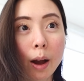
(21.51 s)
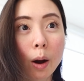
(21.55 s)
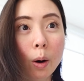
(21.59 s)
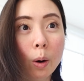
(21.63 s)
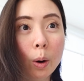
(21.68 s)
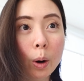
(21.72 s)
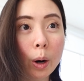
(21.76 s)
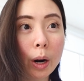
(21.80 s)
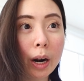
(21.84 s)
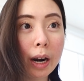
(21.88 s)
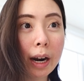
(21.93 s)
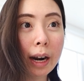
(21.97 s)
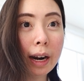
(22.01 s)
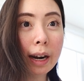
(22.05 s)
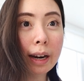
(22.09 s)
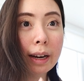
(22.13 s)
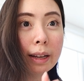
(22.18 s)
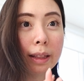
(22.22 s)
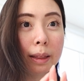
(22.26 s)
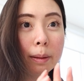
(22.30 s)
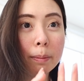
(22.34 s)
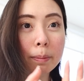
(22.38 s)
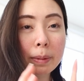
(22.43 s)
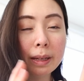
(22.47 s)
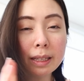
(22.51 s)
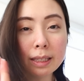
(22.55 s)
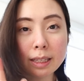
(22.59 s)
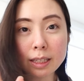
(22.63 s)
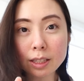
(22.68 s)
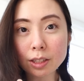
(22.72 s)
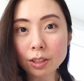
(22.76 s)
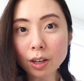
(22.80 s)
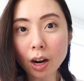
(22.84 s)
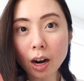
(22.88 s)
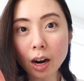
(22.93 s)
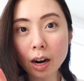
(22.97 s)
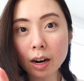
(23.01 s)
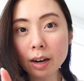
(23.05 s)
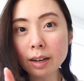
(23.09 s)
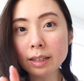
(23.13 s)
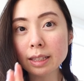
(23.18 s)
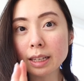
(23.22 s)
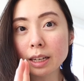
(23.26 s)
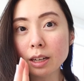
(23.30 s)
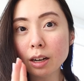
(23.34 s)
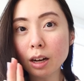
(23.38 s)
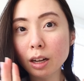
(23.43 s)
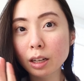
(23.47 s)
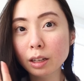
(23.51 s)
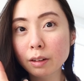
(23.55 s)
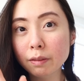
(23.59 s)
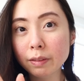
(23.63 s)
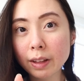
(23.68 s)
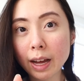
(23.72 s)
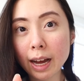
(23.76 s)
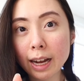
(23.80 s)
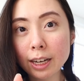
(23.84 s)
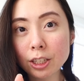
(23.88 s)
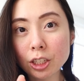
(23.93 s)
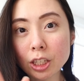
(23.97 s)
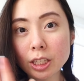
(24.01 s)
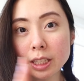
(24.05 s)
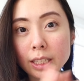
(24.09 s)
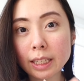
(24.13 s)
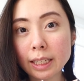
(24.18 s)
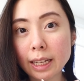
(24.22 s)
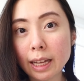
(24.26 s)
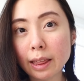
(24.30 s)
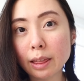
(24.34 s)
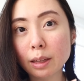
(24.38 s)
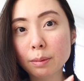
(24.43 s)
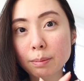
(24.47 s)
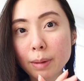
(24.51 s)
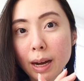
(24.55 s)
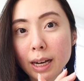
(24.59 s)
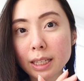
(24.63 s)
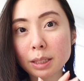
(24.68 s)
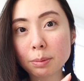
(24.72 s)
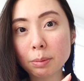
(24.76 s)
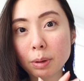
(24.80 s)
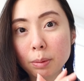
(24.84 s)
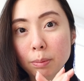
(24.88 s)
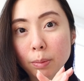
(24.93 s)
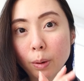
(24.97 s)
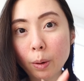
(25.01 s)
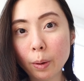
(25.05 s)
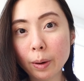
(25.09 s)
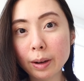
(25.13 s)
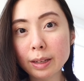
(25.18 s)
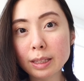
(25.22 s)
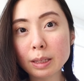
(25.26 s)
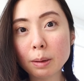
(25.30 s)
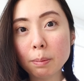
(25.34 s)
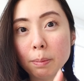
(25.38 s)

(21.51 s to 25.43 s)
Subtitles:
or the business cards and all of that, just to get the maximum points.